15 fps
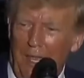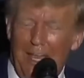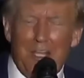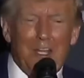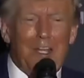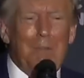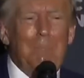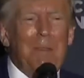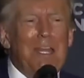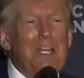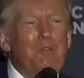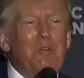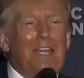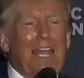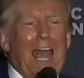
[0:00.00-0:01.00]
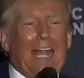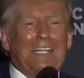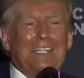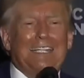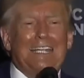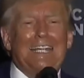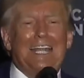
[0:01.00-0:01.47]
I could have been
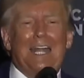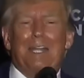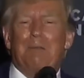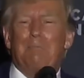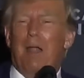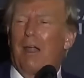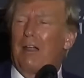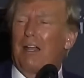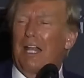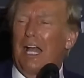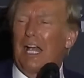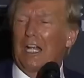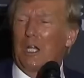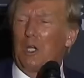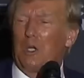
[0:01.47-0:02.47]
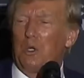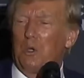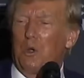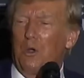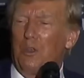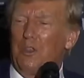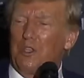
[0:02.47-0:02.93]
relaxing at
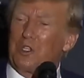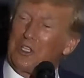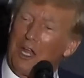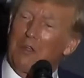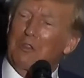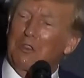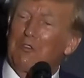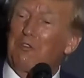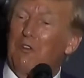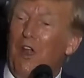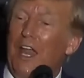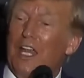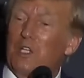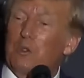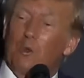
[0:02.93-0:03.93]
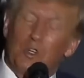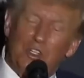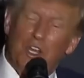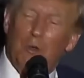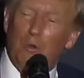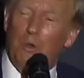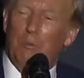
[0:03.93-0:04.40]
Mar-a-Lago or in the south of France,
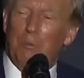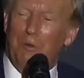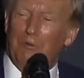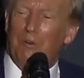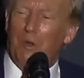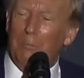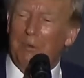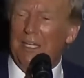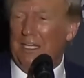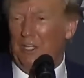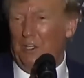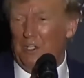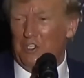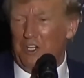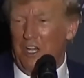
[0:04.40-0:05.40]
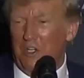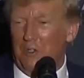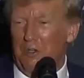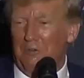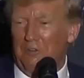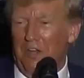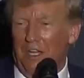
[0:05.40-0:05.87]
which I would prefer being in this
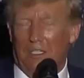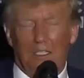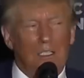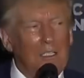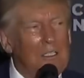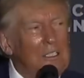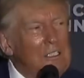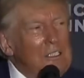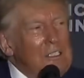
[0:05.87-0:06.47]
country, frankly.